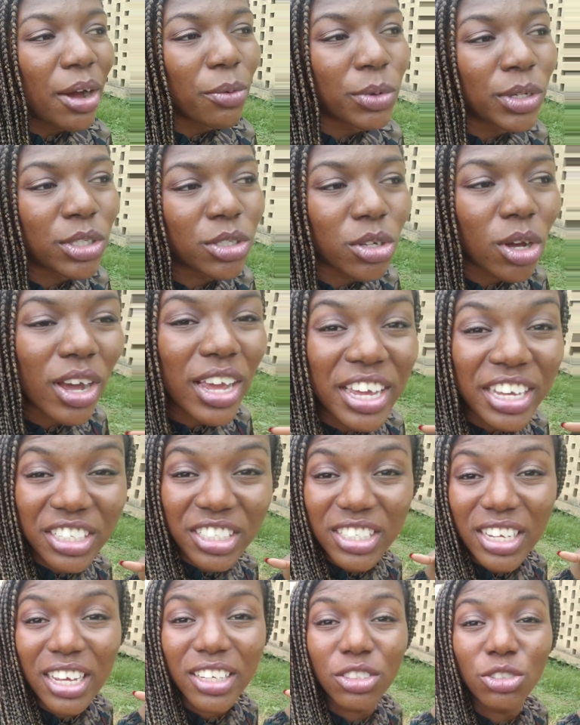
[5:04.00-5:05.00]
We saw
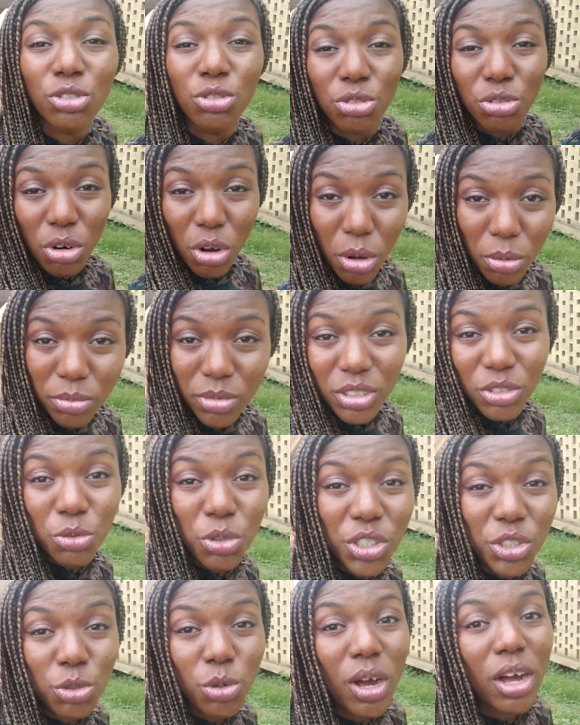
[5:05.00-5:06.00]
ancient drums,
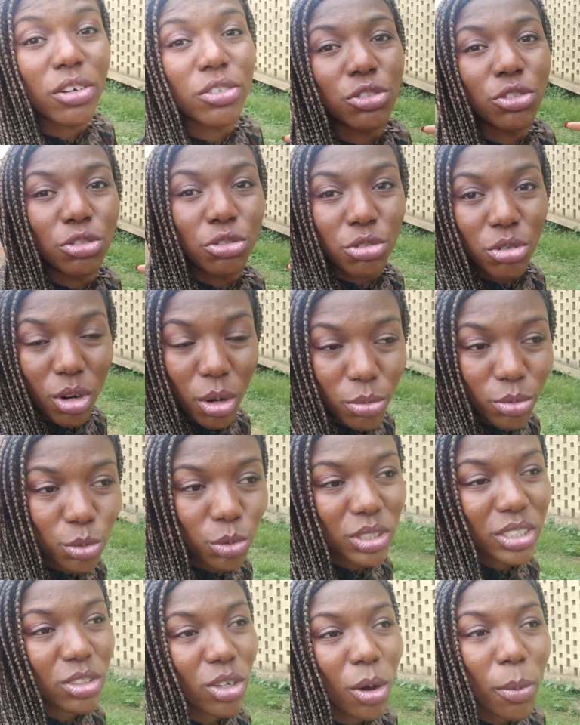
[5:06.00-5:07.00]
ritual drums.
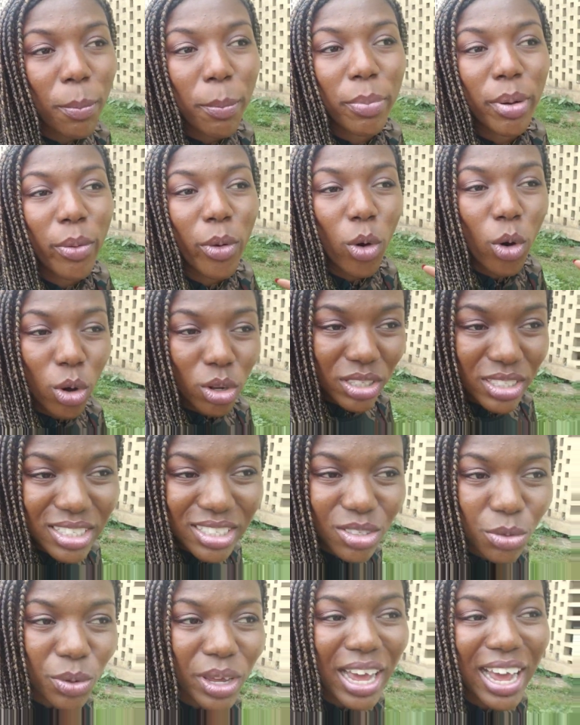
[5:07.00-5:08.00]
We saw
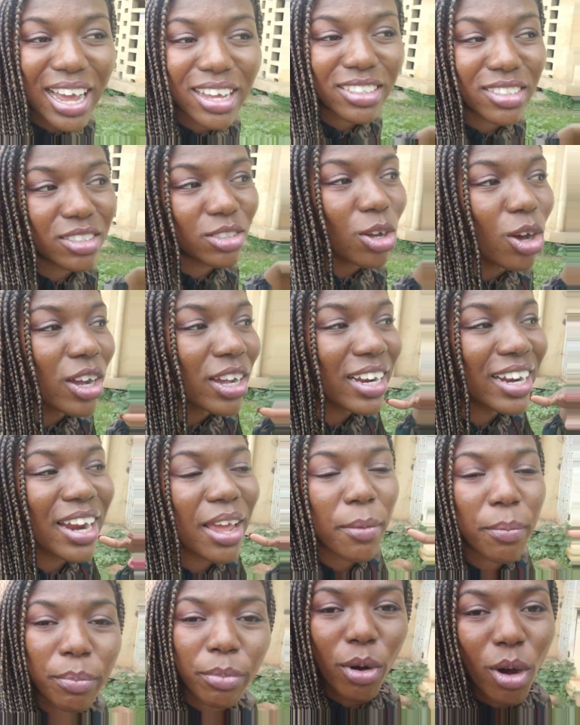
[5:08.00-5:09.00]
pots. We had
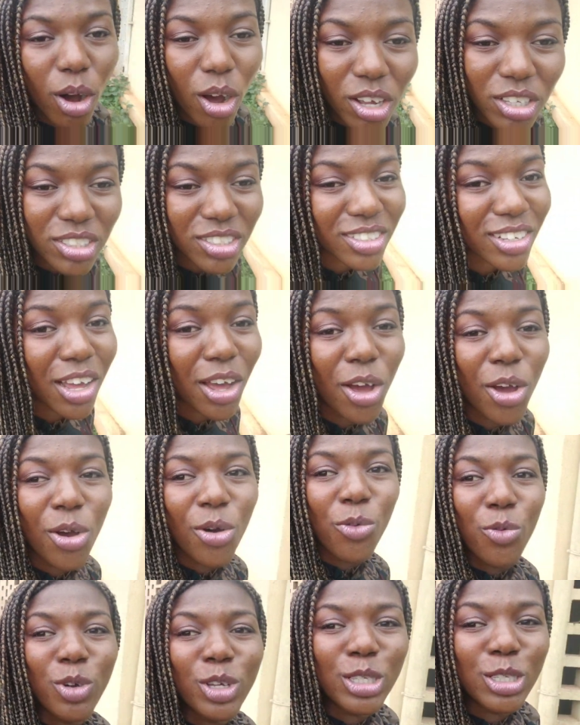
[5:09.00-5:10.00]
clay pots.
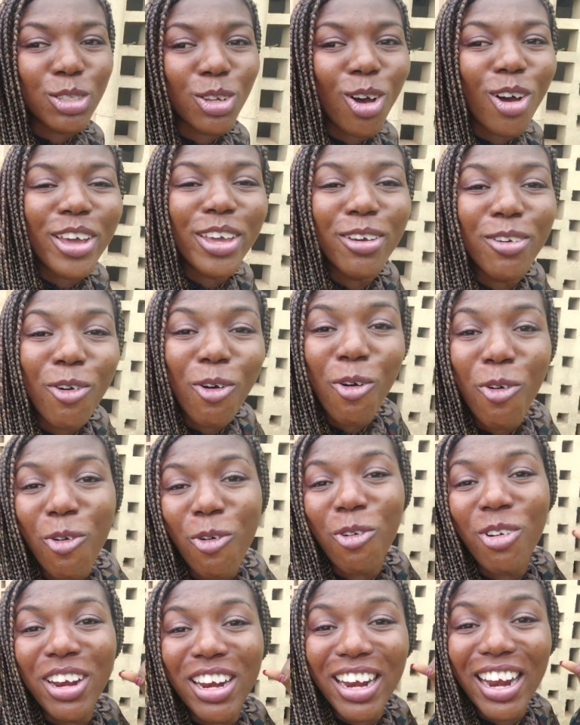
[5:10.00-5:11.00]
We saw
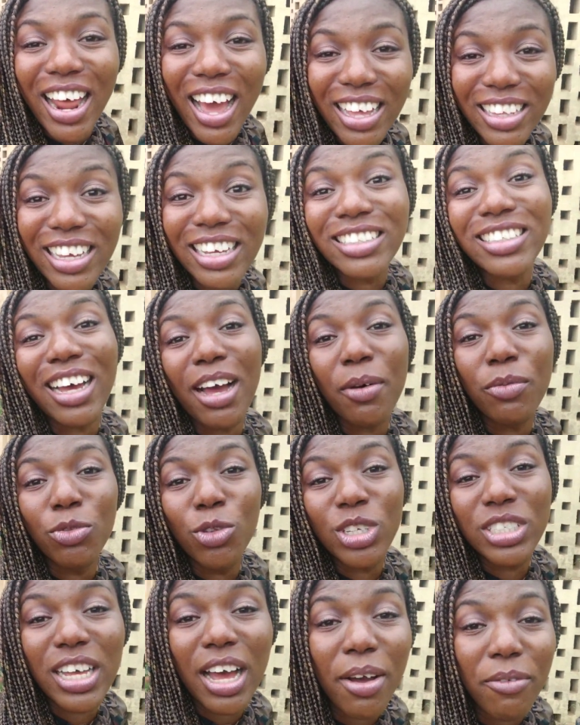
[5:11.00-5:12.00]
ikoko ńlá.
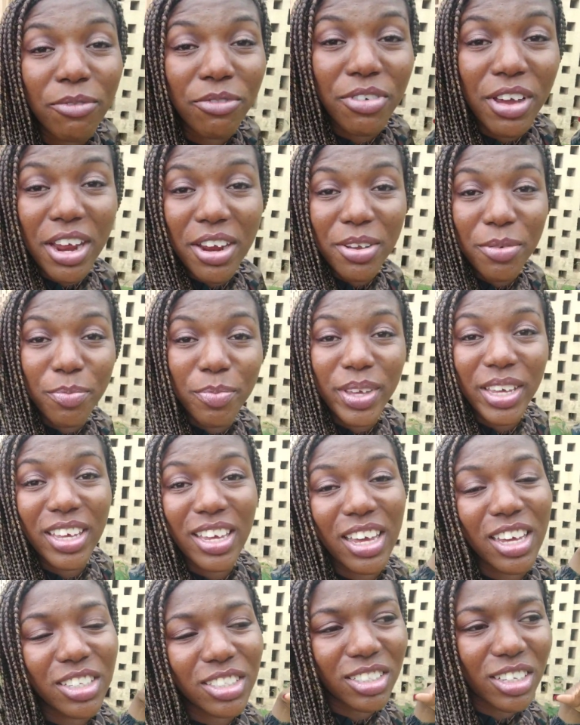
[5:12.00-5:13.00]
Those are very big
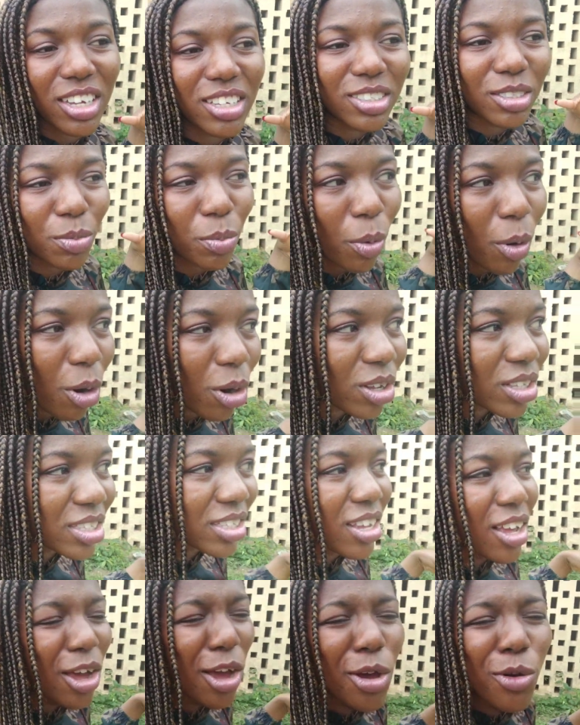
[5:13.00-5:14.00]
ancient
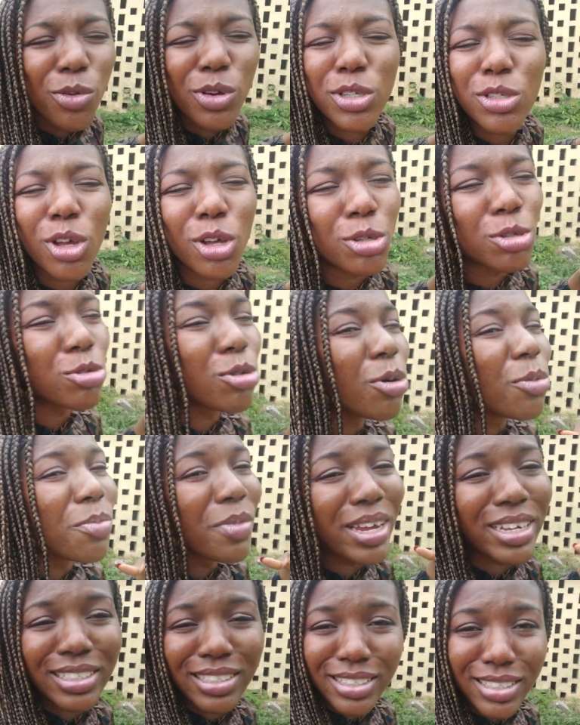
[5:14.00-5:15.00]
pots. We saw so
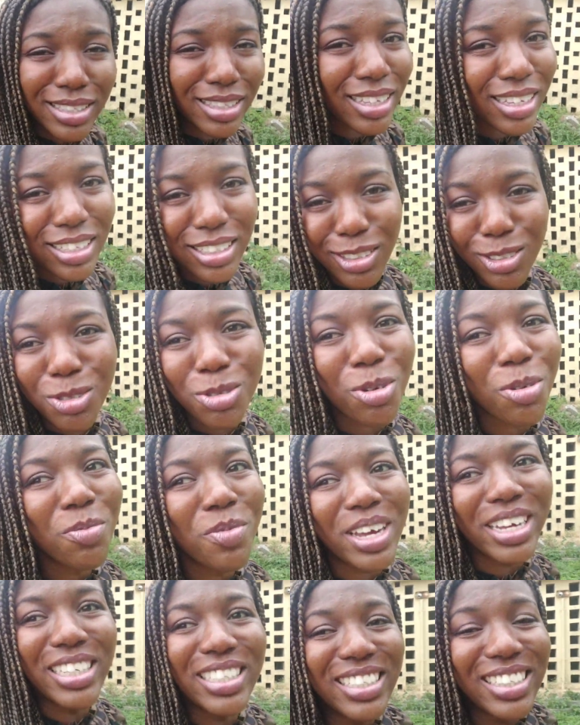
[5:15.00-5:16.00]
many things
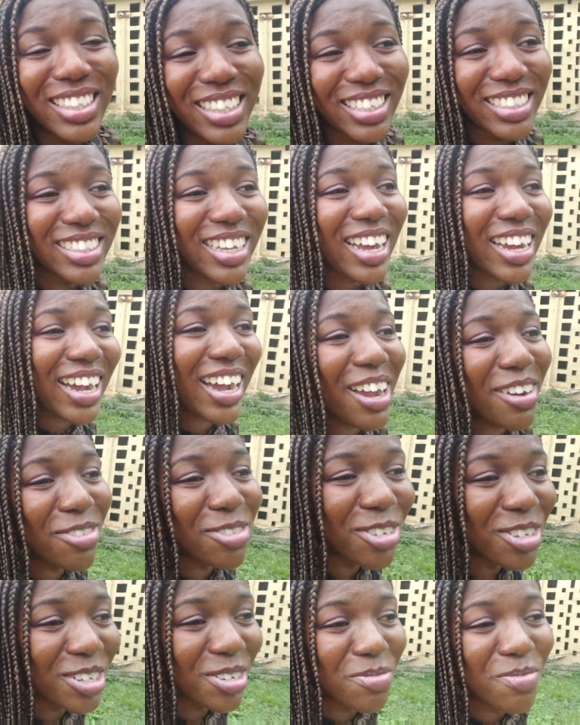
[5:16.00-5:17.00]
I can't
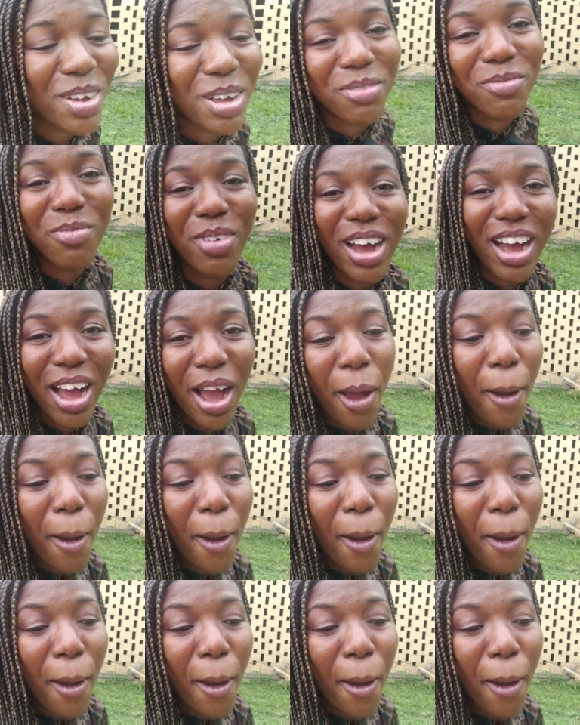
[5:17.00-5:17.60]
even remember,